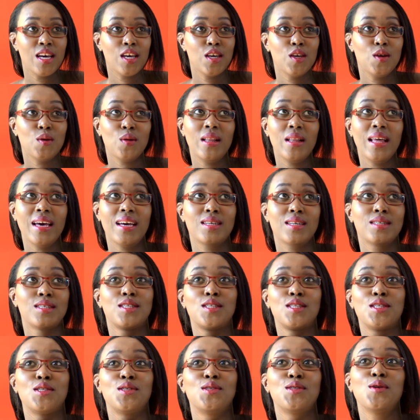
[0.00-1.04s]
you're like
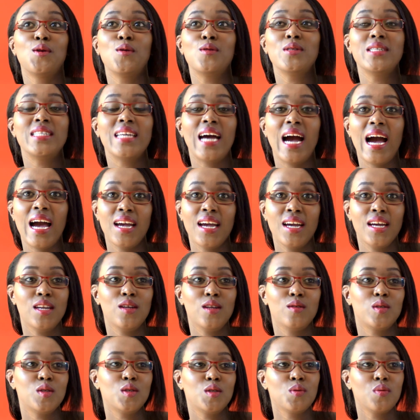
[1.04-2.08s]
so tired,
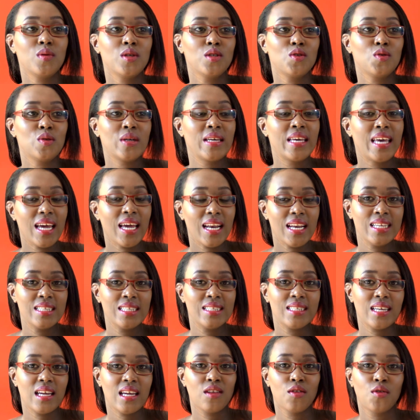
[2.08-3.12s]
you just want to get
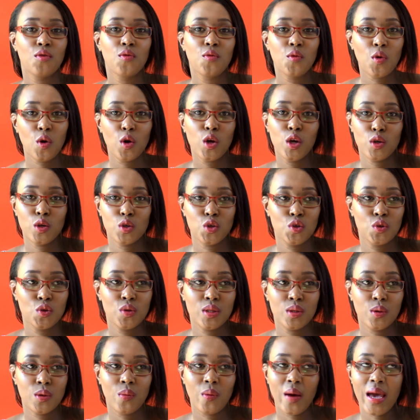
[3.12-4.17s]
inside, throw your
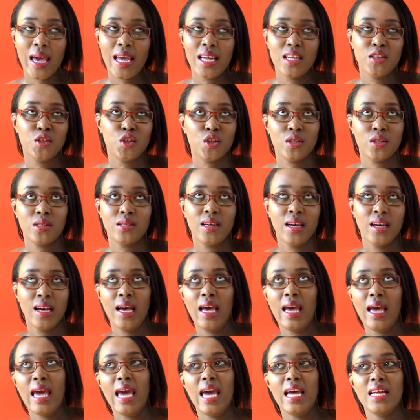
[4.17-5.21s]
shoes away, and just
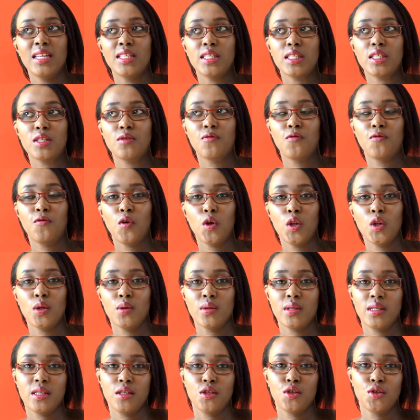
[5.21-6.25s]
and just fall
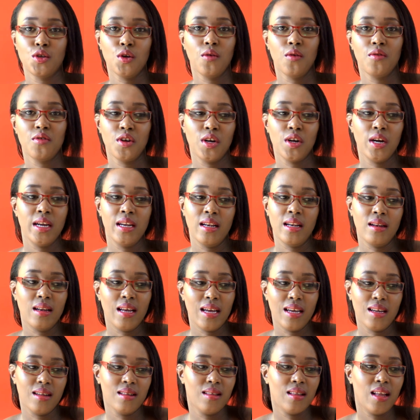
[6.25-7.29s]
on the sofa and
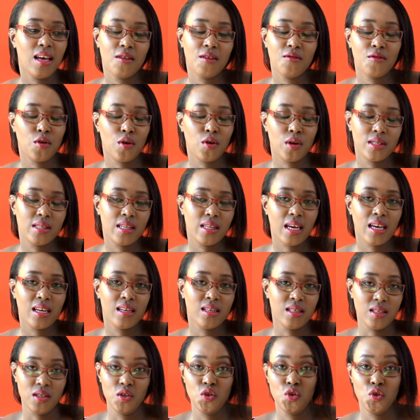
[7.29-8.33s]
like lie for a
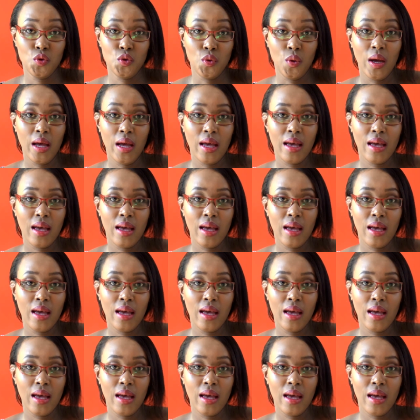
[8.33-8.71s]
second or two,